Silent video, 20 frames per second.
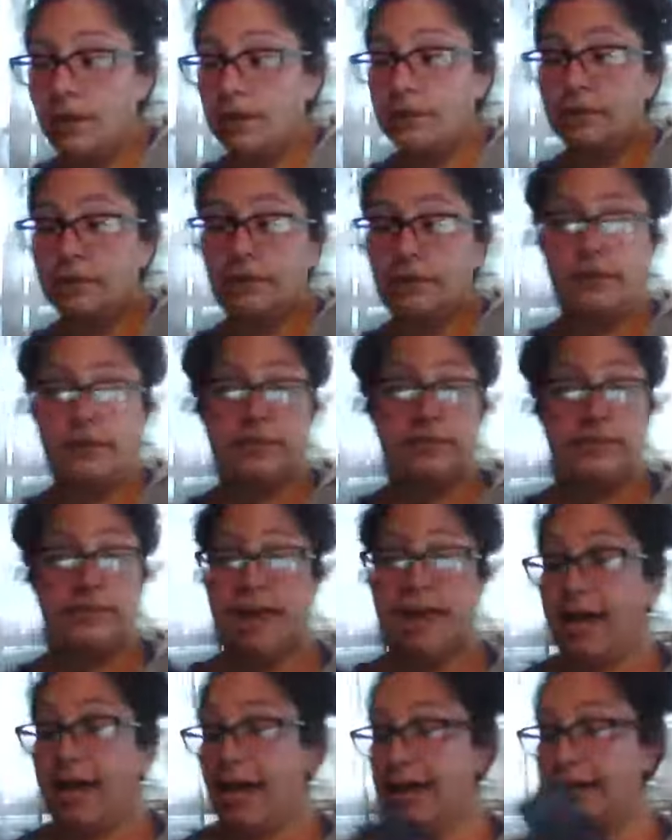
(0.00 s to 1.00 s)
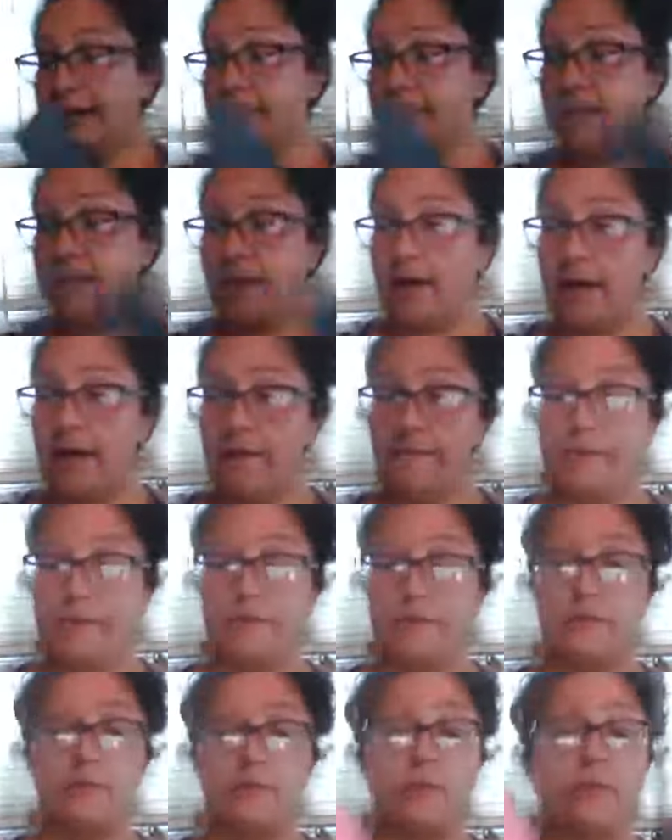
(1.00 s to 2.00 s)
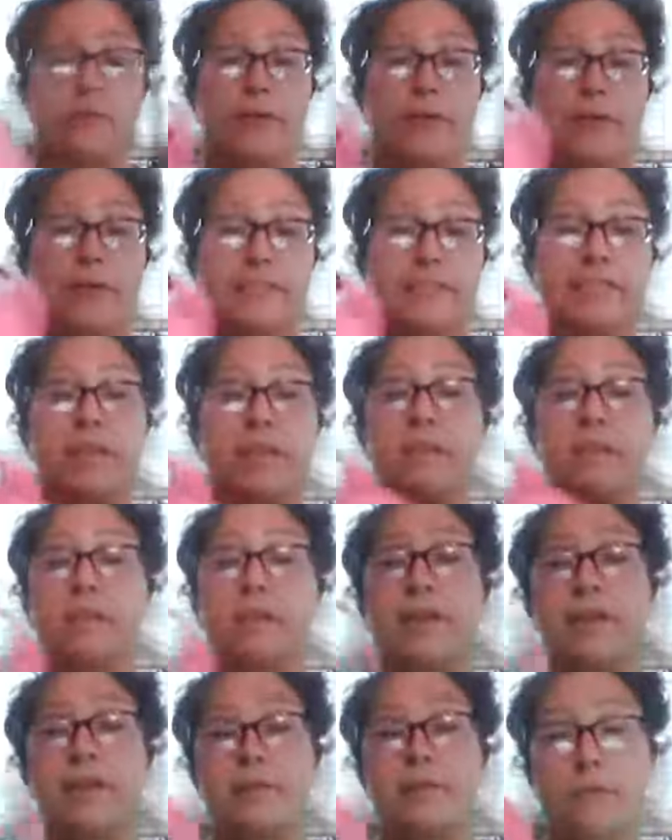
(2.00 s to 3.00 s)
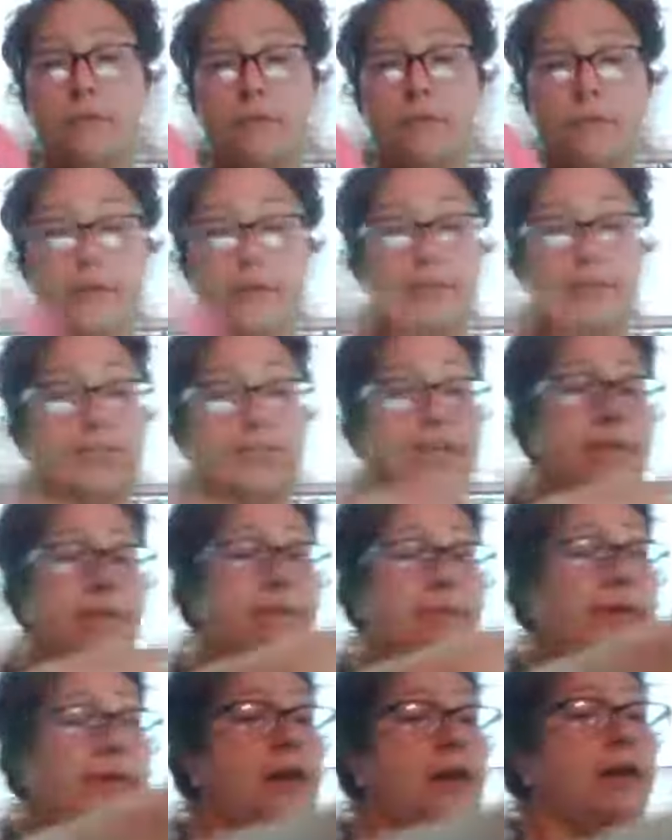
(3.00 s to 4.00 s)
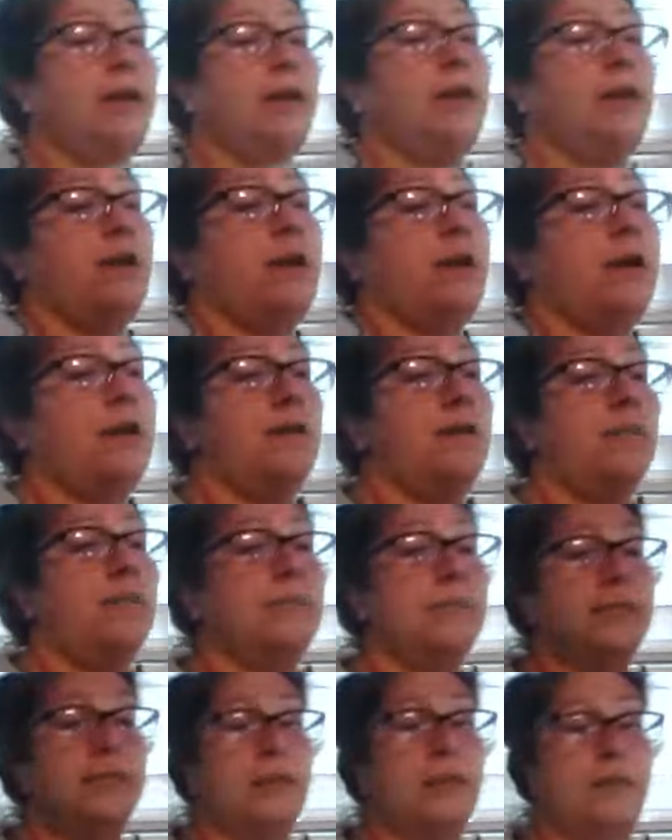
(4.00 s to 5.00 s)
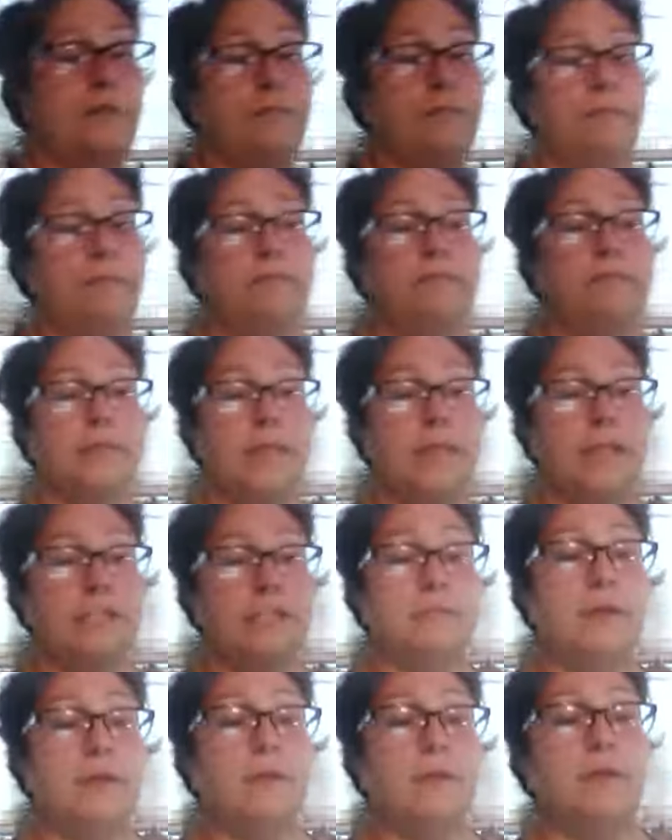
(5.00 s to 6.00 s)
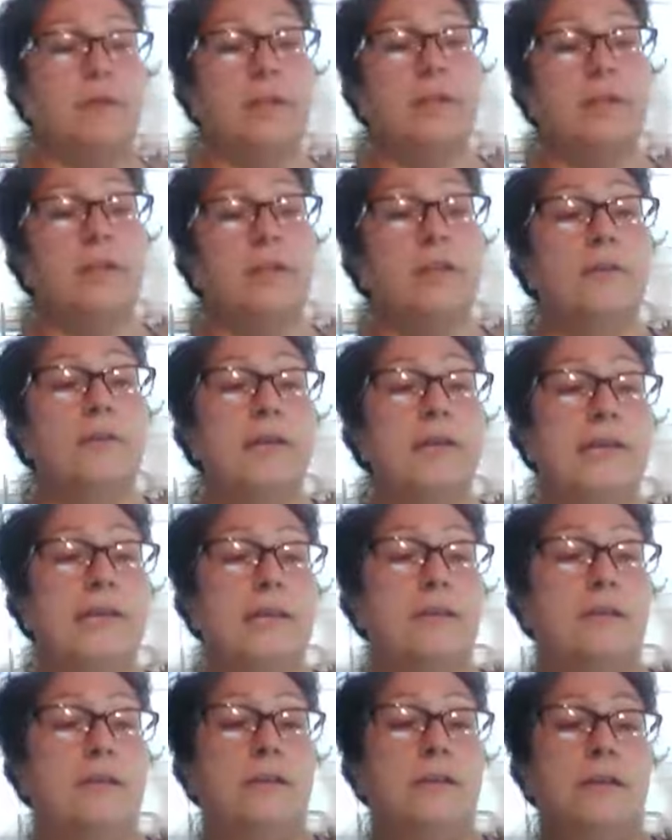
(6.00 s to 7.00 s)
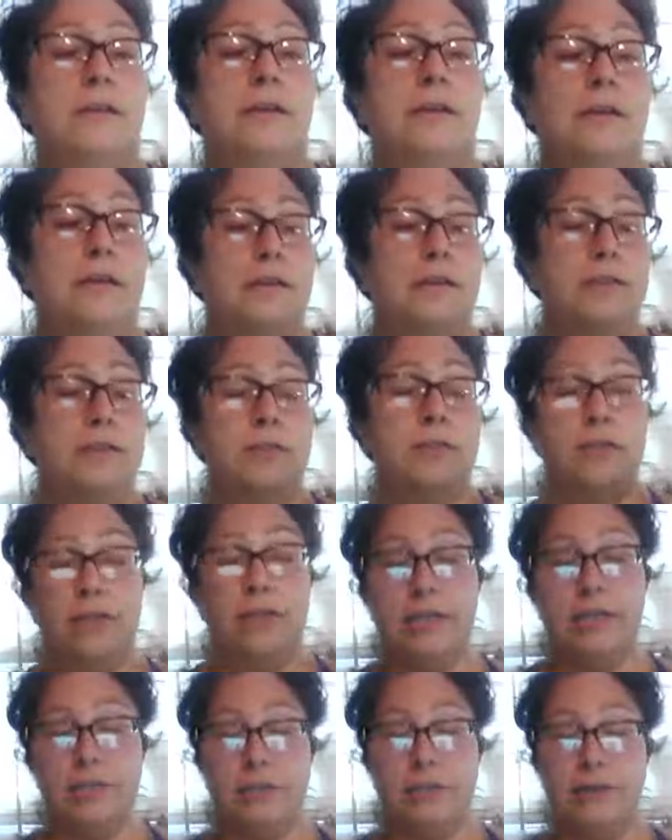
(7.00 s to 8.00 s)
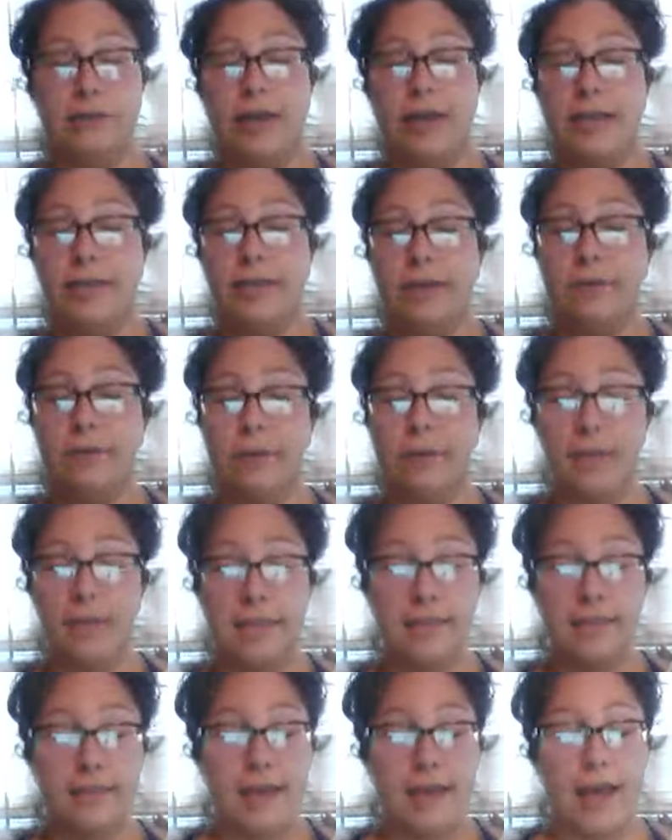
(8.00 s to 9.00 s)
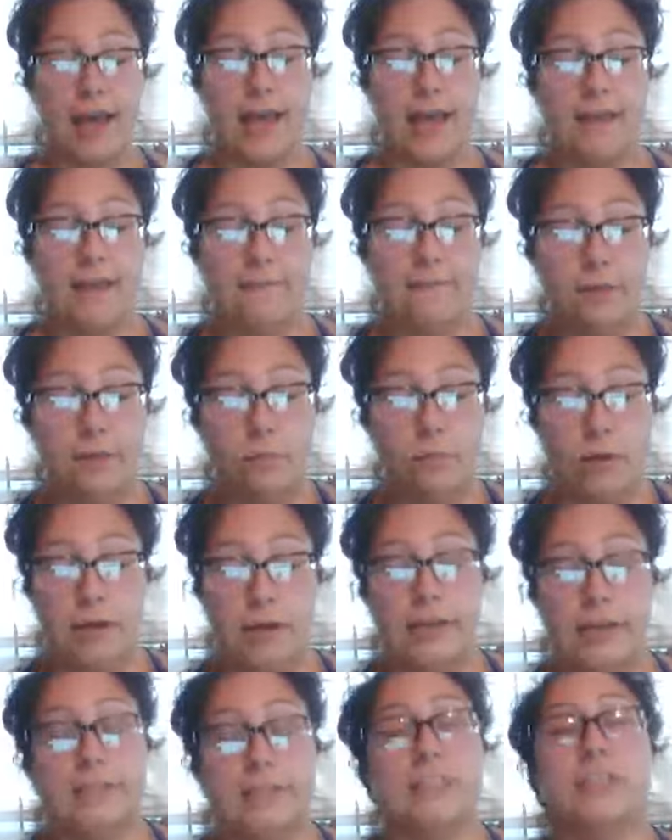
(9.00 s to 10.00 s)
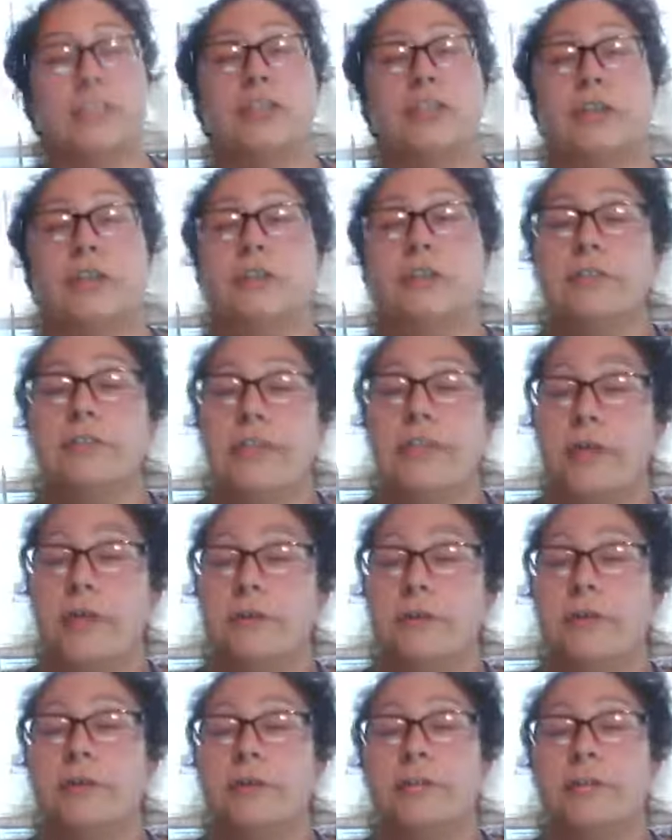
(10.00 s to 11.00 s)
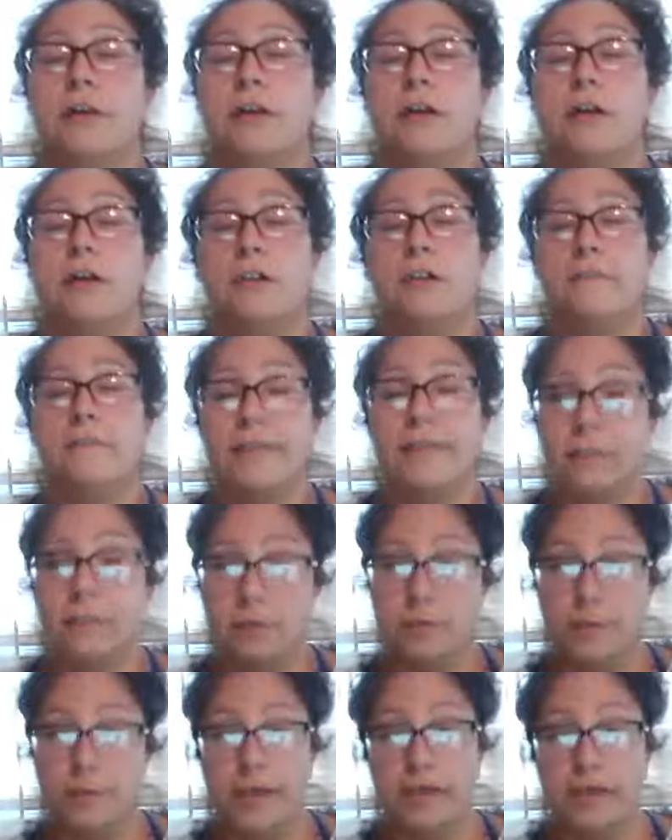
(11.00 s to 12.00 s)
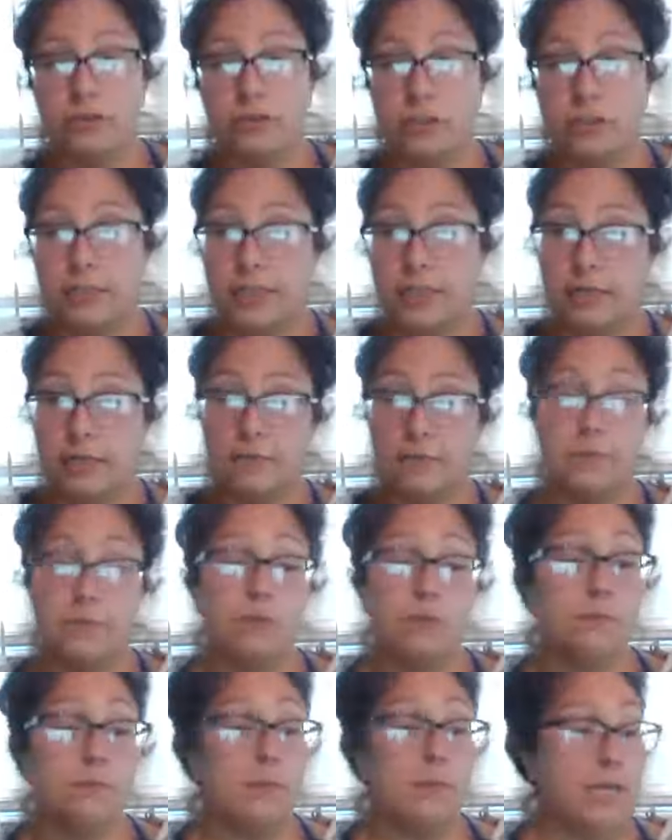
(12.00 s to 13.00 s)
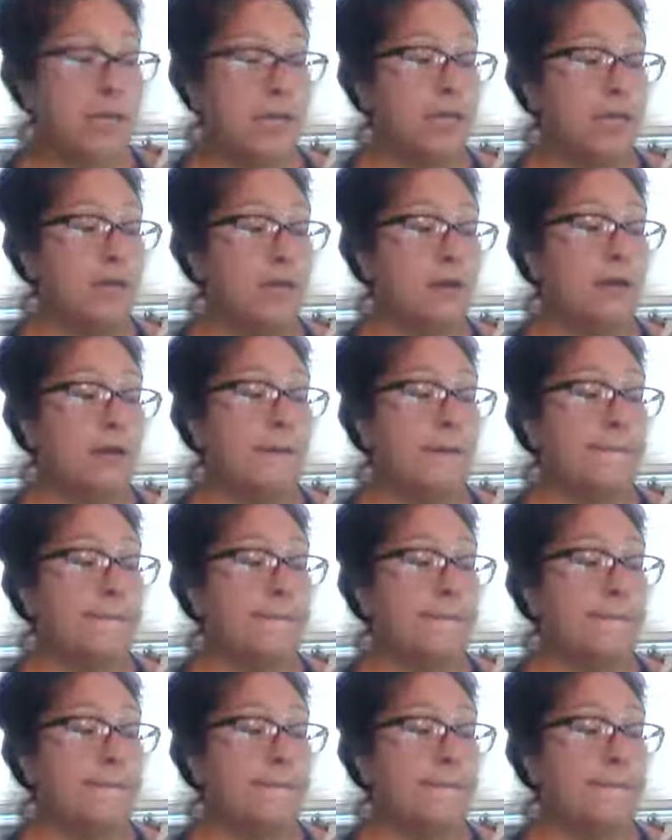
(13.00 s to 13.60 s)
So there's that. There's one way to staple it, one way to tape it. Some kids might want to glue it. So you can do that anyway like that. And if you want, you guys can share those caterpillars on the Facebook page or send them to me.